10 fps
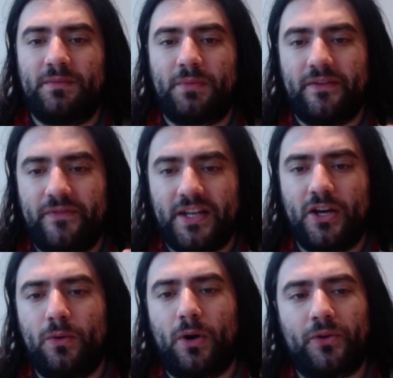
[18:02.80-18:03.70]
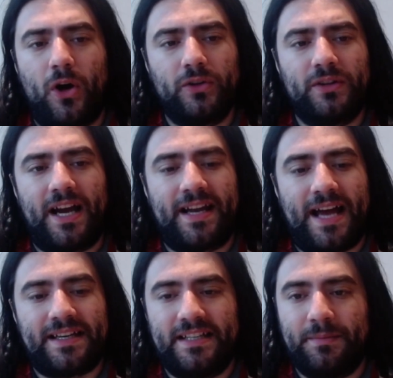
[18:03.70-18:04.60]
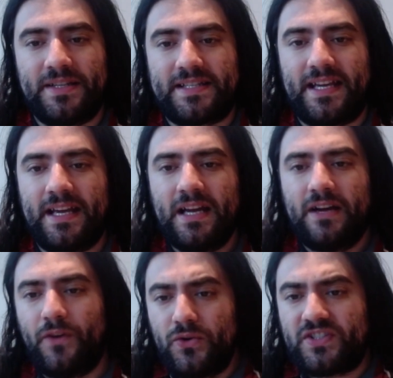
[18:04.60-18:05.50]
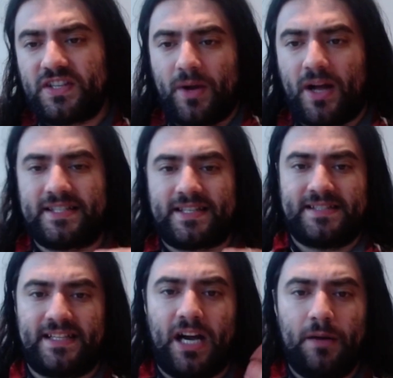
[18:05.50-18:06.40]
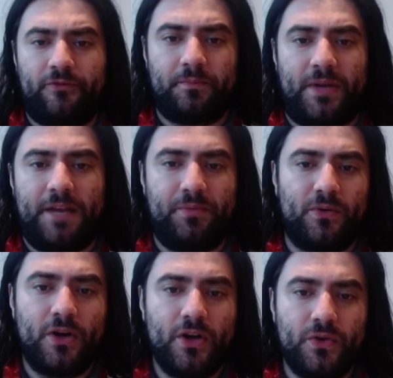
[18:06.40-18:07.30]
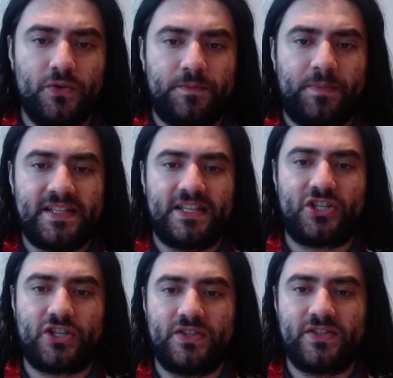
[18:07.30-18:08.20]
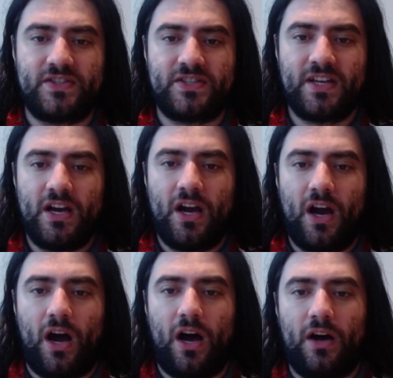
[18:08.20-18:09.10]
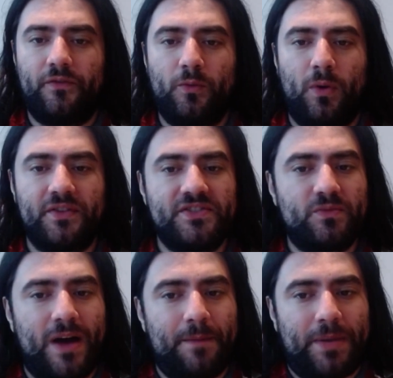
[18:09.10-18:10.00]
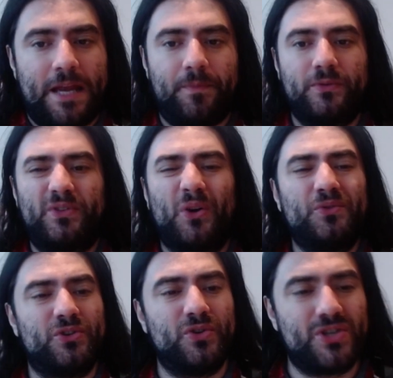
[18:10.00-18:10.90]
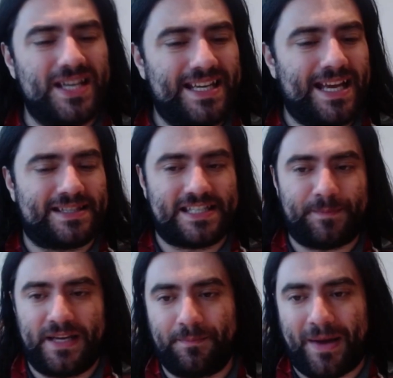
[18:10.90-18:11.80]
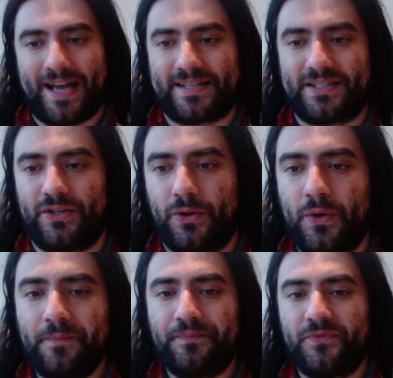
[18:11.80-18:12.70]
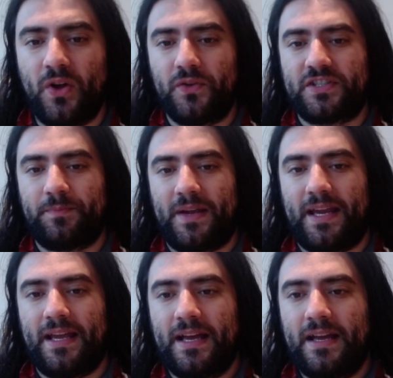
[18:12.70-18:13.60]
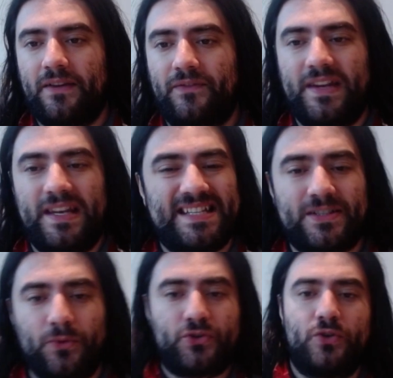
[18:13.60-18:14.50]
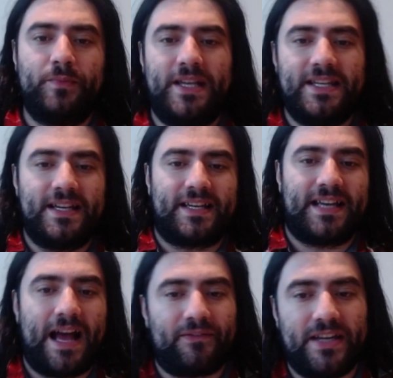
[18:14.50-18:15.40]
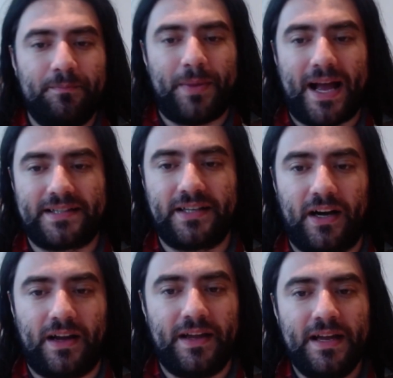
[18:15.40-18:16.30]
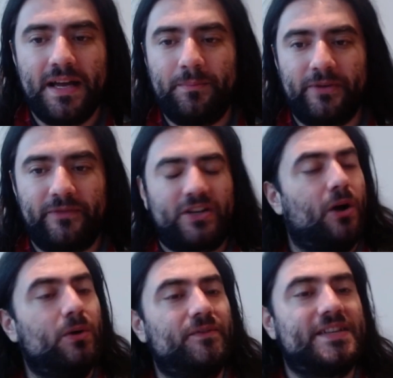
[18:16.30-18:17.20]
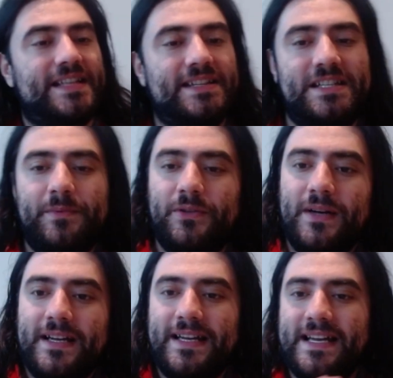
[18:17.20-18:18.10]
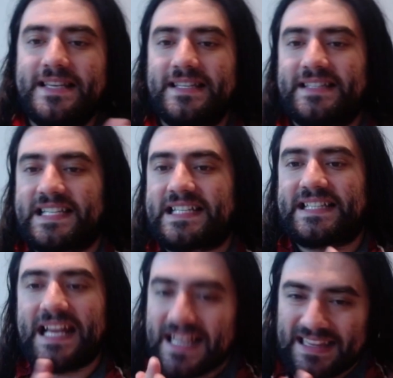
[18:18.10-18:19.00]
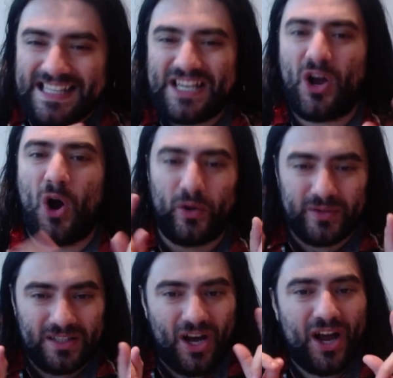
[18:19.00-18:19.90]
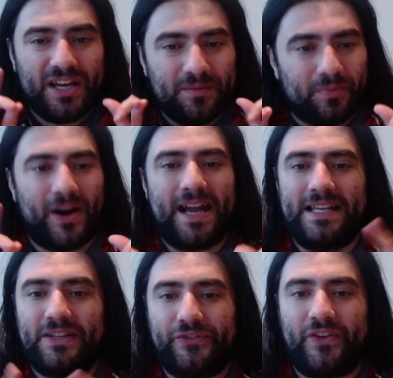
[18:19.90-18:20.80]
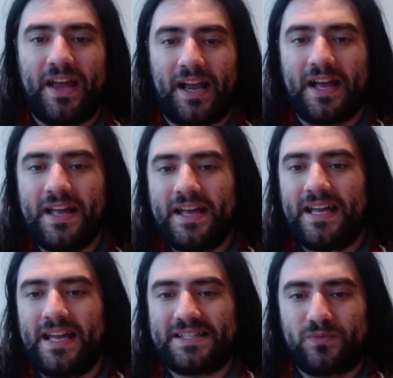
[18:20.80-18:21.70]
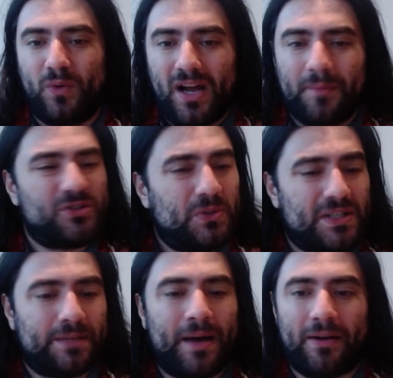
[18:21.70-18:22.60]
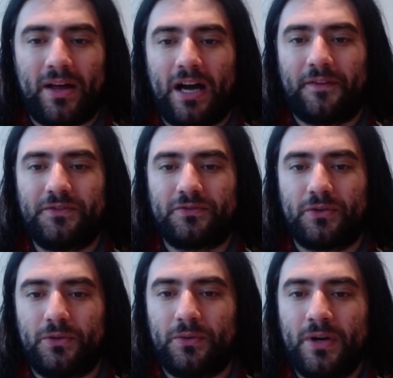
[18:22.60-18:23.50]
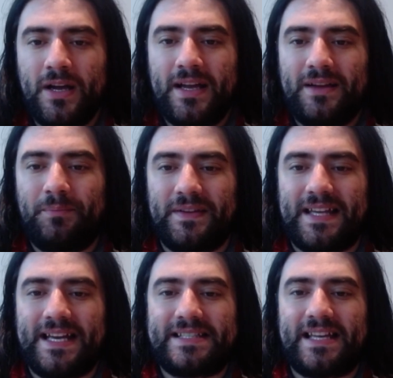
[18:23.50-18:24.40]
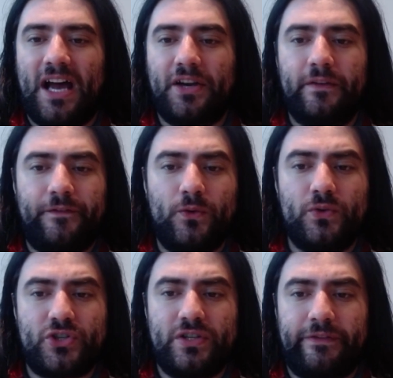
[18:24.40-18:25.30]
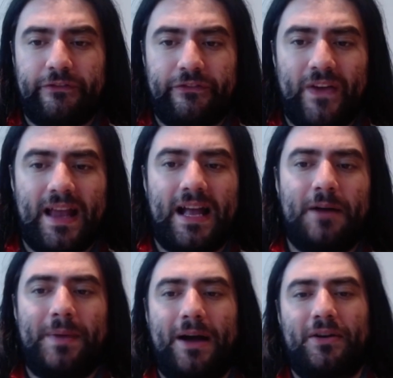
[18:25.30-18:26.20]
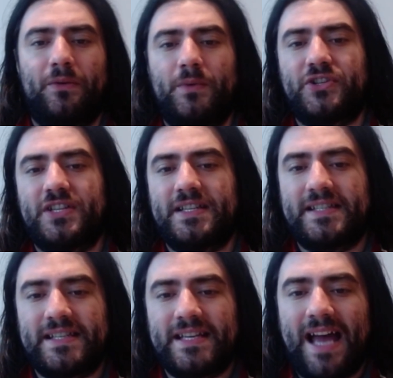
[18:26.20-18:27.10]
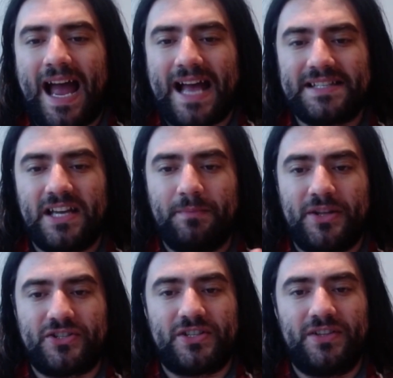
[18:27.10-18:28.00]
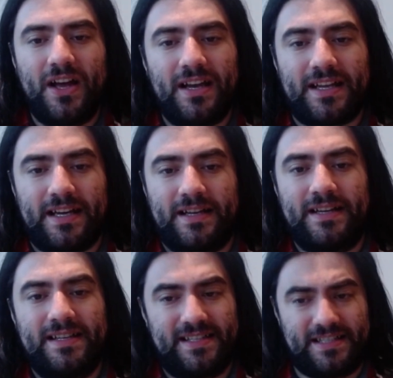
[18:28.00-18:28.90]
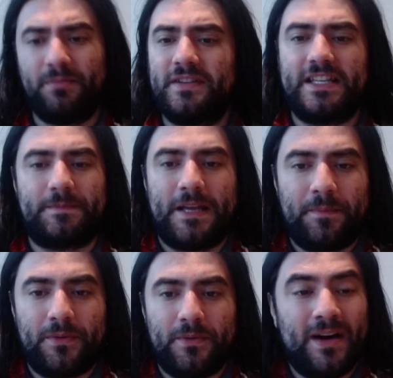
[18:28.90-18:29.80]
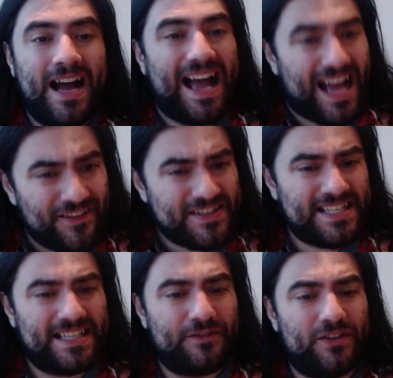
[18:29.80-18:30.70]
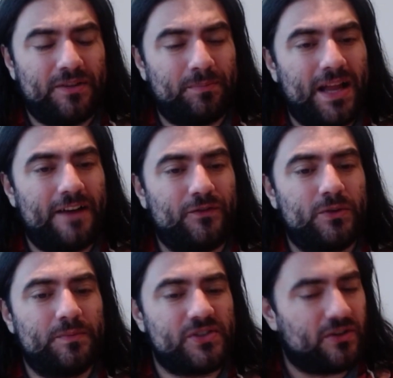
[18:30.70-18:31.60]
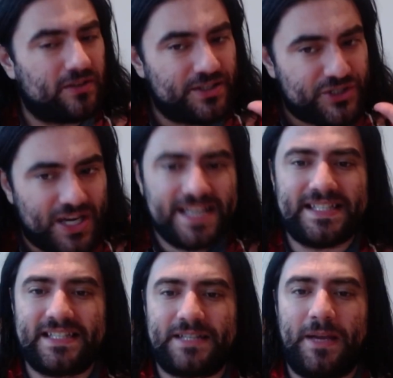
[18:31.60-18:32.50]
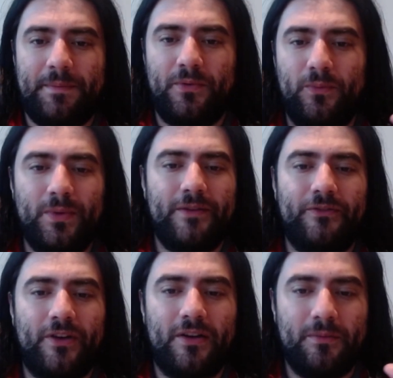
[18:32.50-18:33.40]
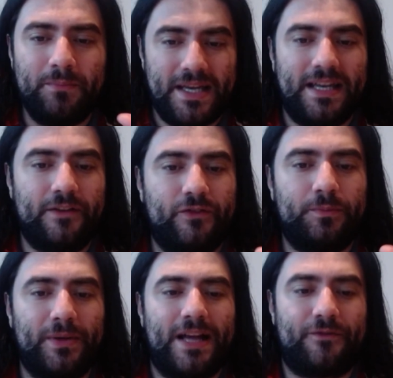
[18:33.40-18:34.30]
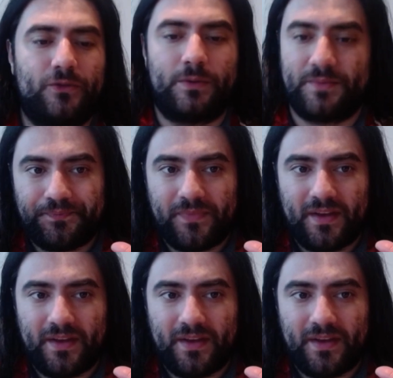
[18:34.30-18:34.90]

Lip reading: in my video on online anonymity, those demands tend to come from people whose positions are the ones where people don't usually get to speak back to you. Not to be the social media can have an impact guy, but the cult of the sensible is a distinctly online-brained thing. It's why I'm talking about it after all, but there's an unfortunate thing about it, which is, as I mentioned earlier, some of these people have significant platforms or are adjacent to people with meaningful platforms.